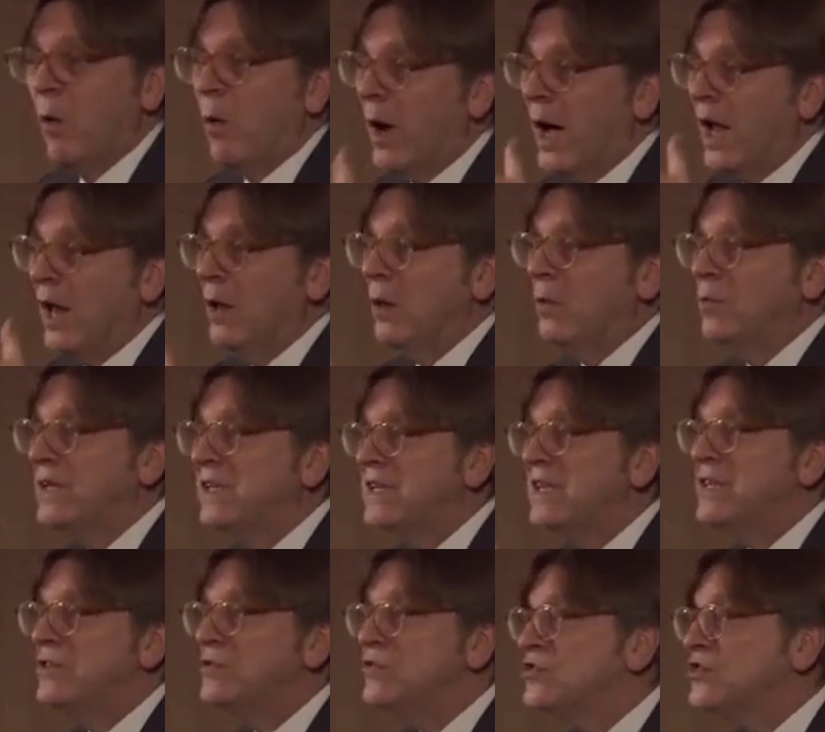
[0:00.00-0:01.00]
well, we
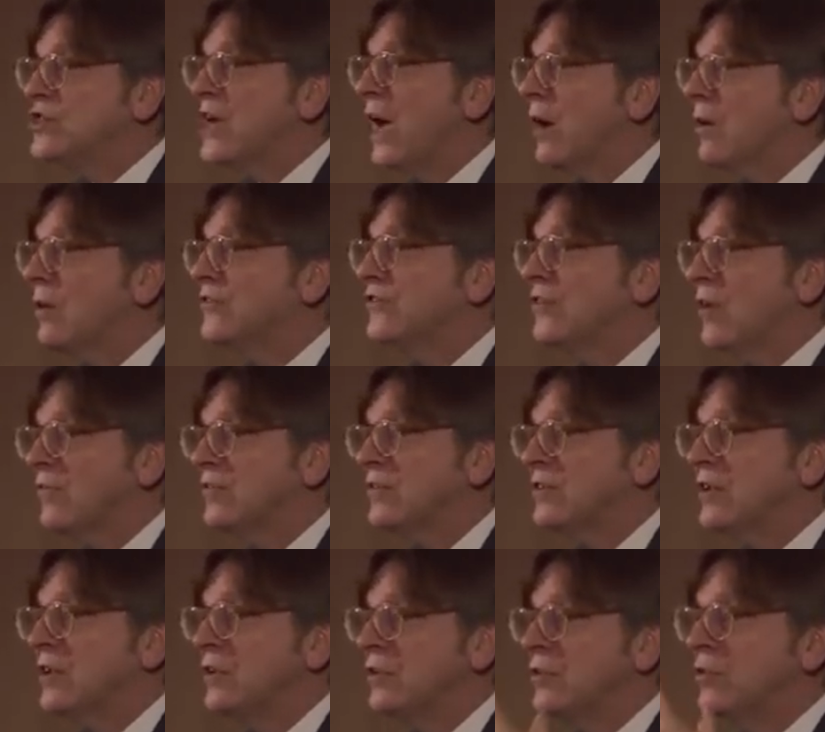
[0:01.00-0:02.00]
need to share our
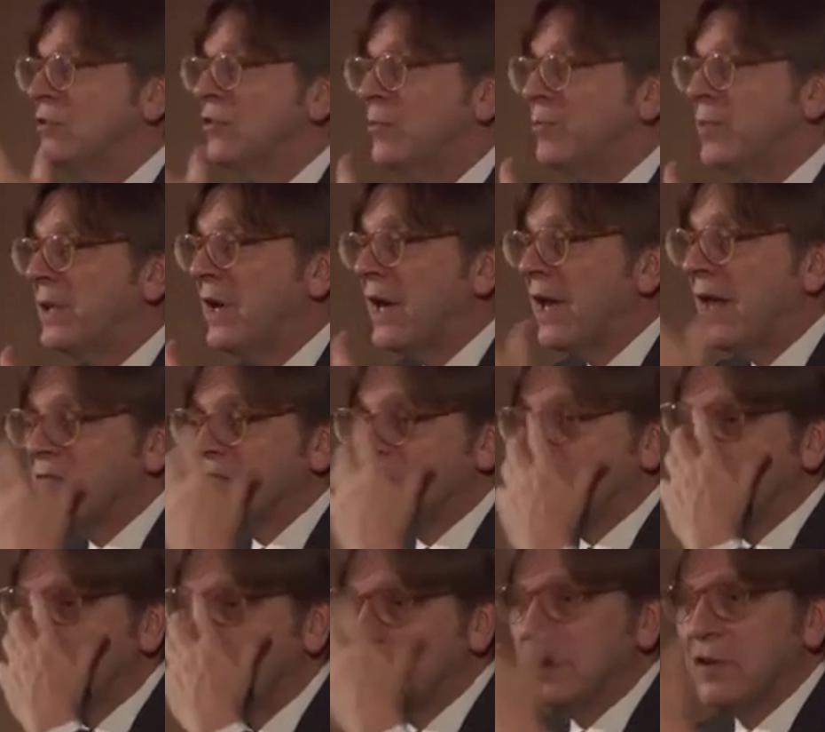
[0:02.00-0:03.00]
sovereignty on the European
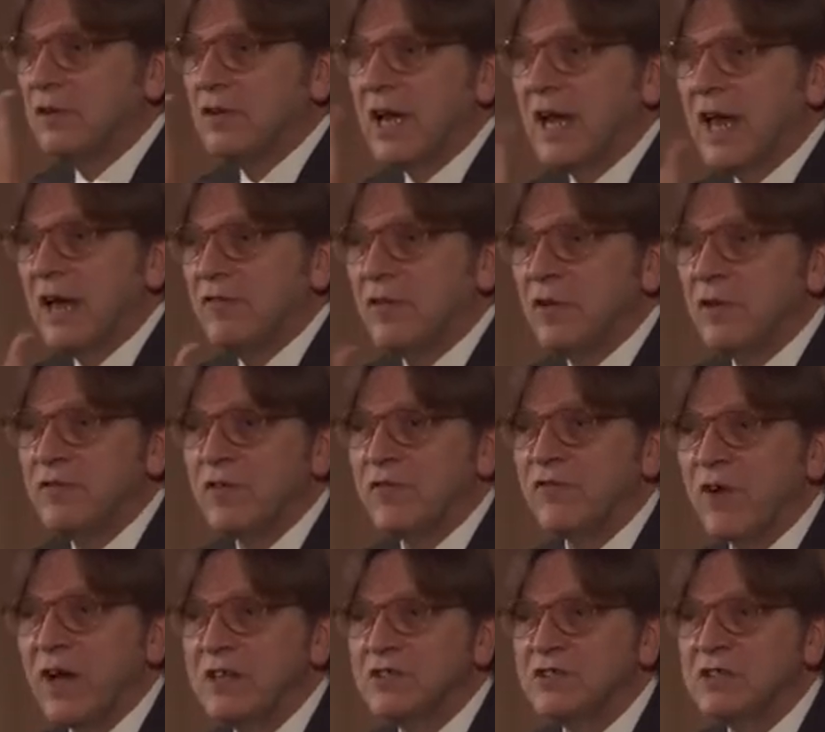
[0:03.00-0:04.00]
level, not on the level of the
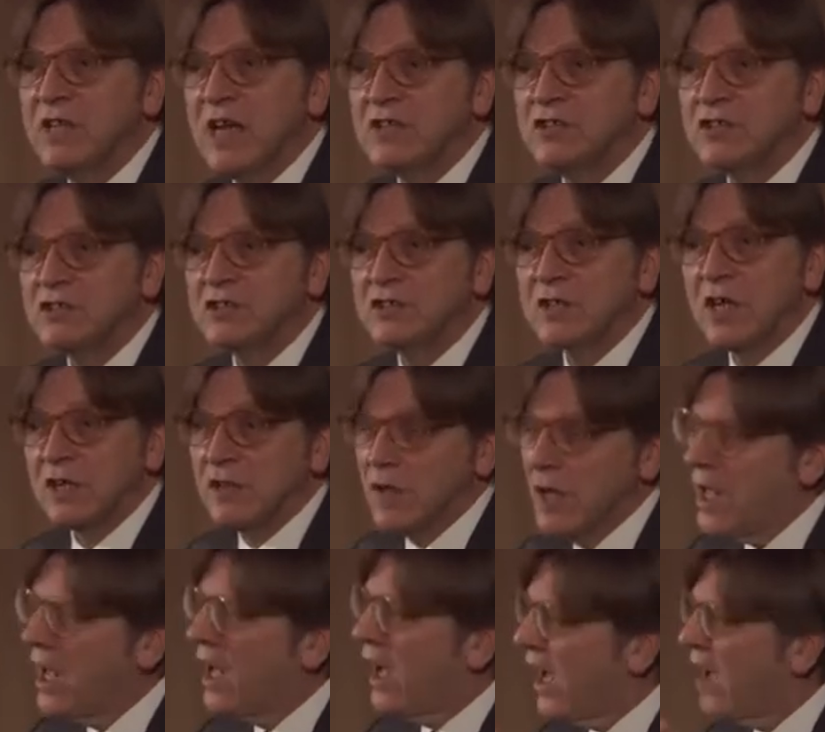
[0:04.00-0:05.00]
French nation state.
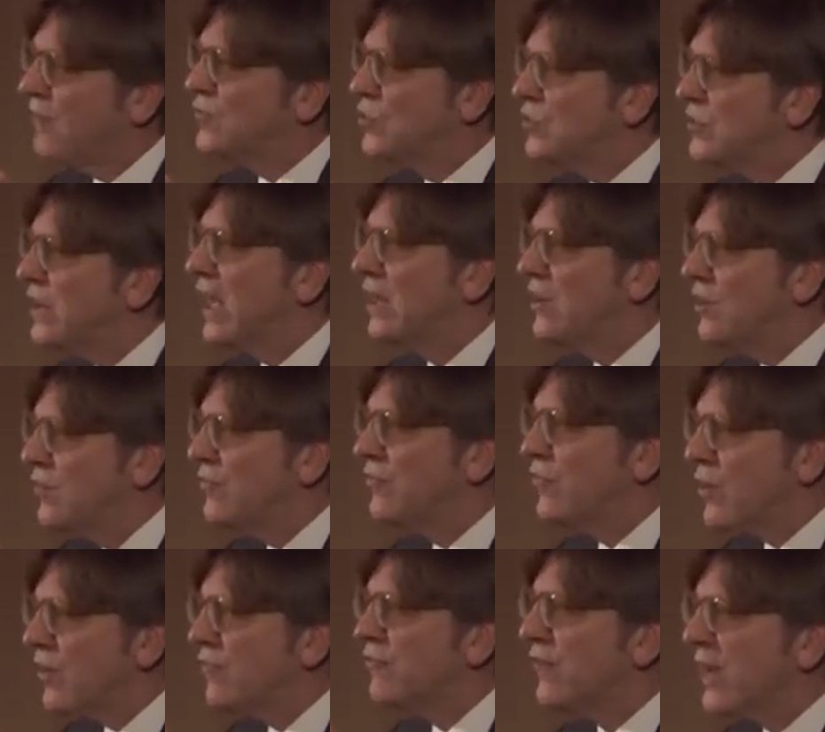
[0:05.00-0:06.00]
I have to tell you,
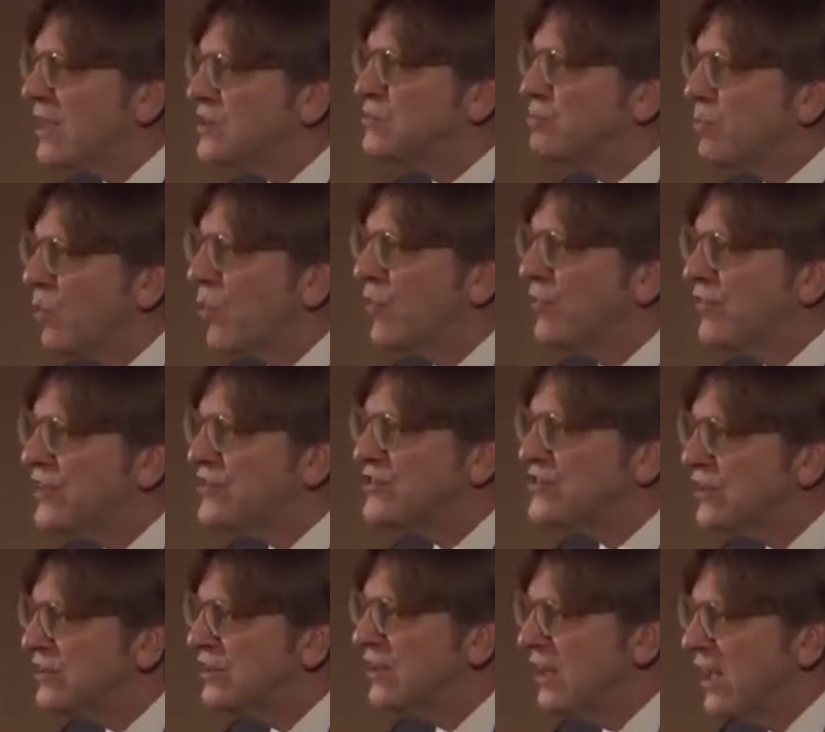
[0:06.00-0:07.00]
for a French
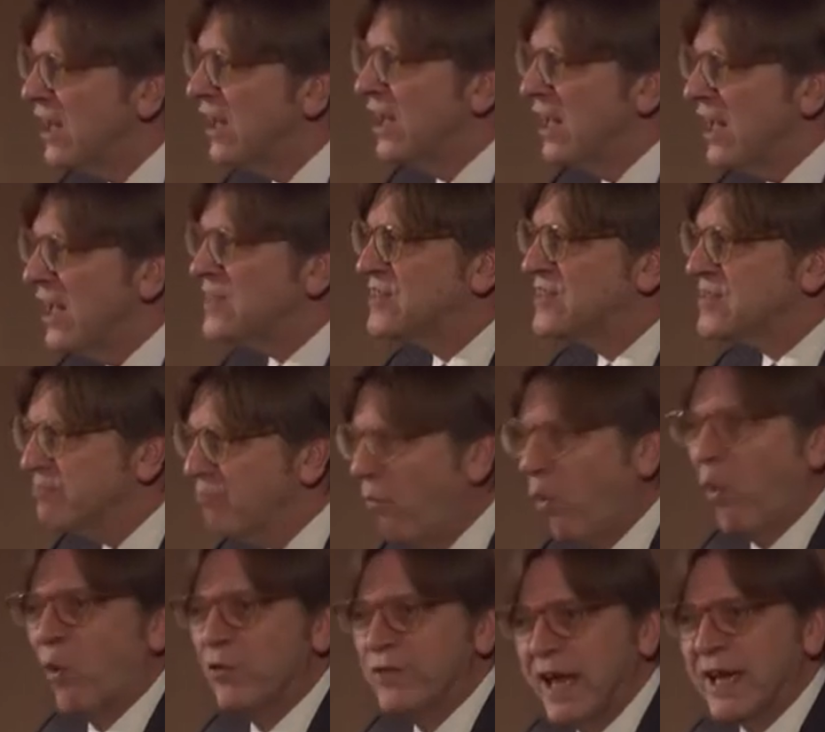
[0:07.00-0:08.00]
politician, it's
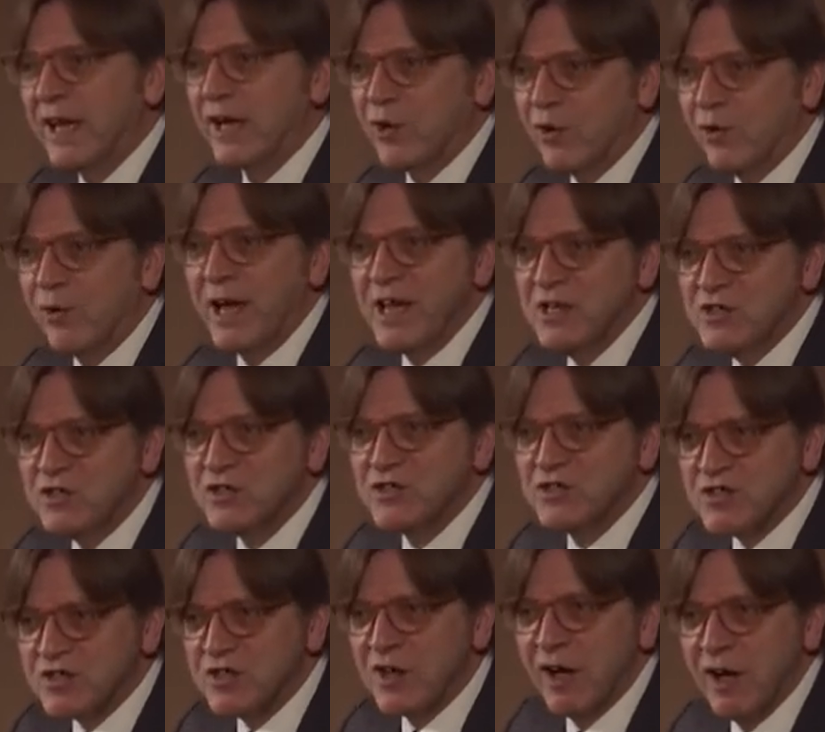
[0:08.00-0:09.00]
more than a
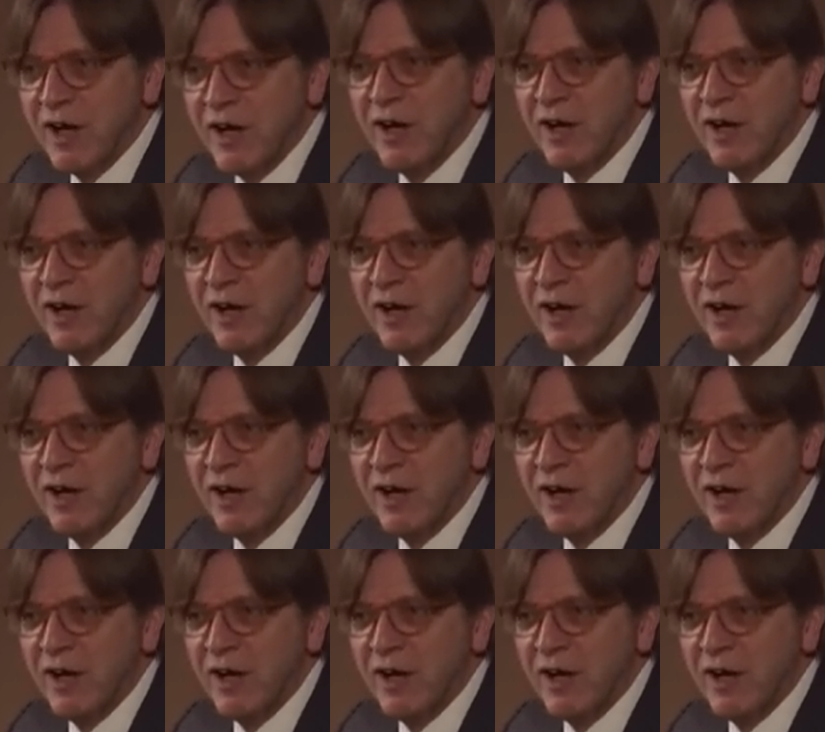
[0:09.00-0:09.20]
courageous